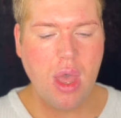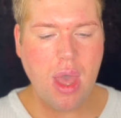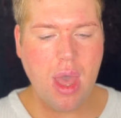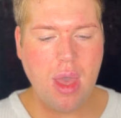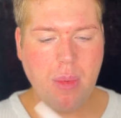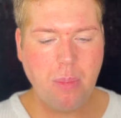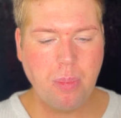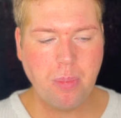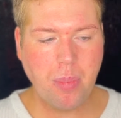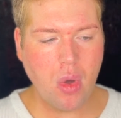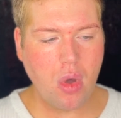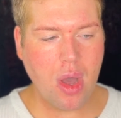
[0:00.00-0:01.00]

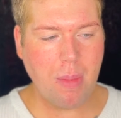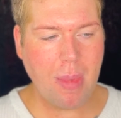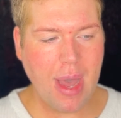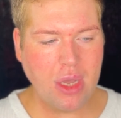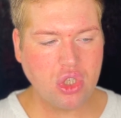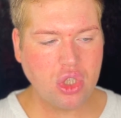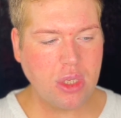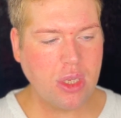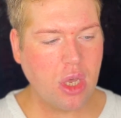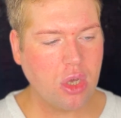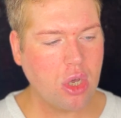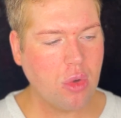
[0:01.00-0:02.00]
But I'm actually
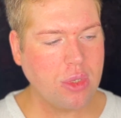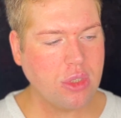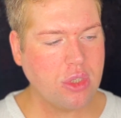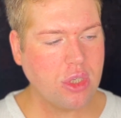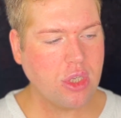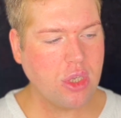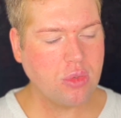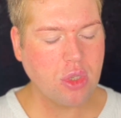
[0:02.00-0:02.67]
going to use...